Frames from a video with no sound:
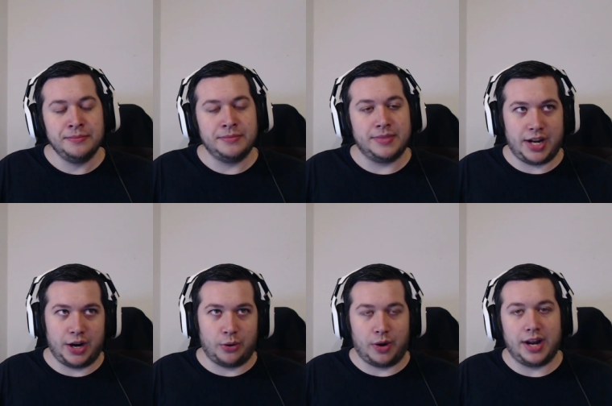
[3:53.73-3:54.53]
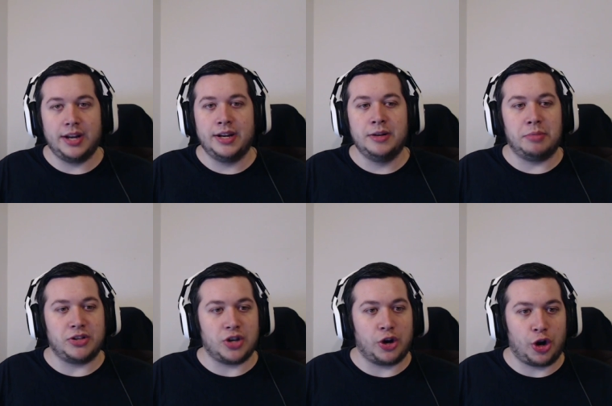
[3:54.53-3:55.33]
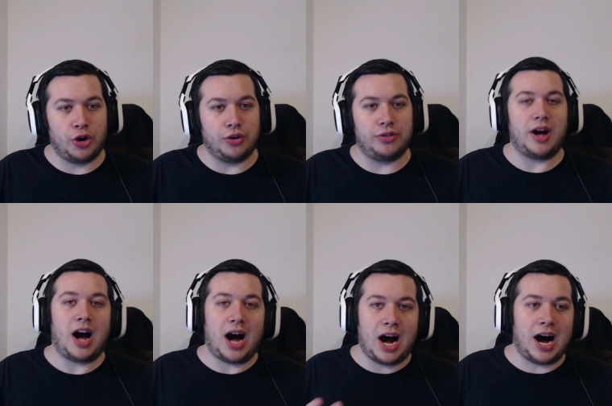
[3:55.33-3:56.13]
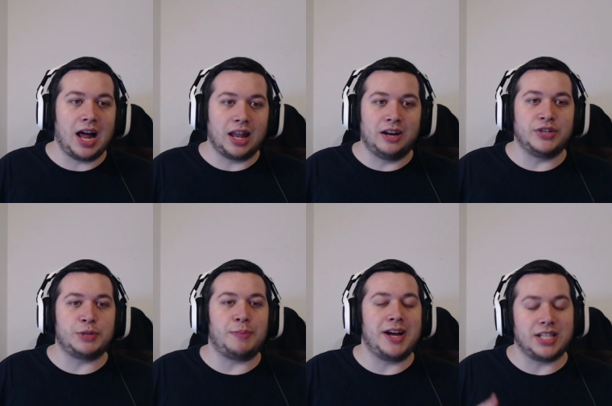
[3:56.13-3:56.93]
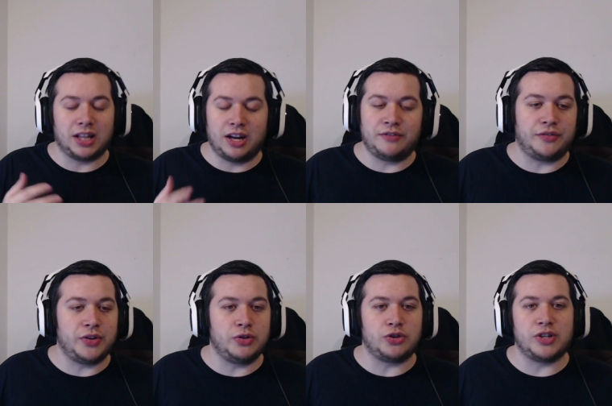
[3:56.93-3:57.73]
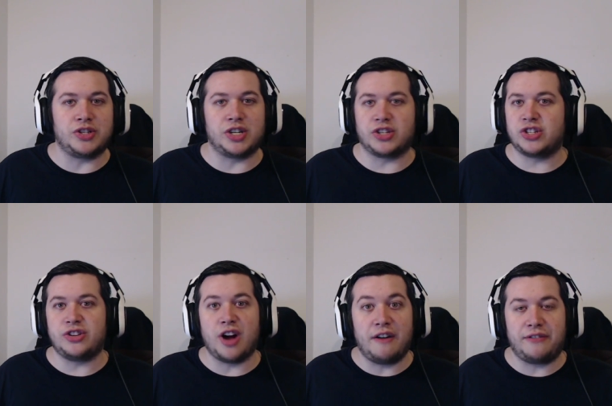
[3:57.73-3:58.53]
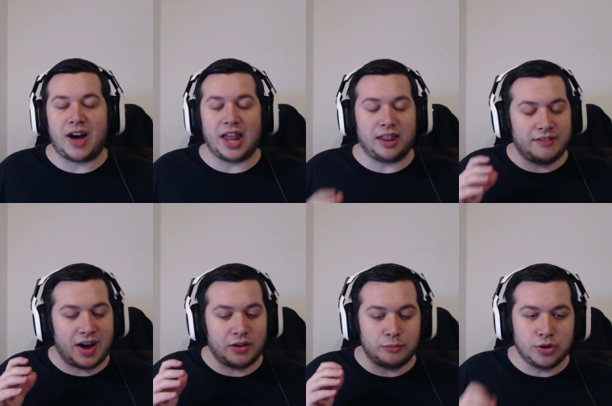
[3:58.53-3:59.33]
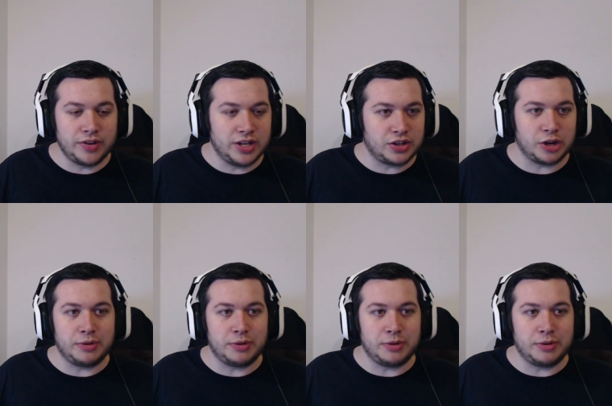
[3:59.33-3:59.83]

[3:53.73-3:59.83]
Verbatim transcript: in a way, but it's on Earth. I love the space. I love the futuristic stuff. I love how the movie is going to be